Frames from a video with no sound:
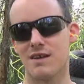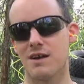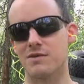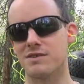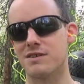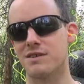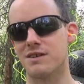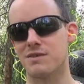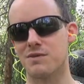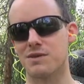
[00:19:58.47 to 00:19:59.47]
I will see you
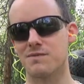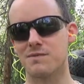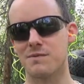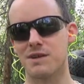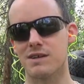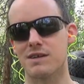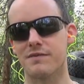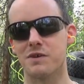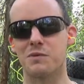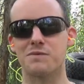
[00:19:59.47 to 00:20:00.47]
guys around. You guys have
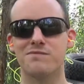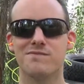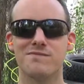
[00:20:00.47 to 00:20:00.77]
a good one.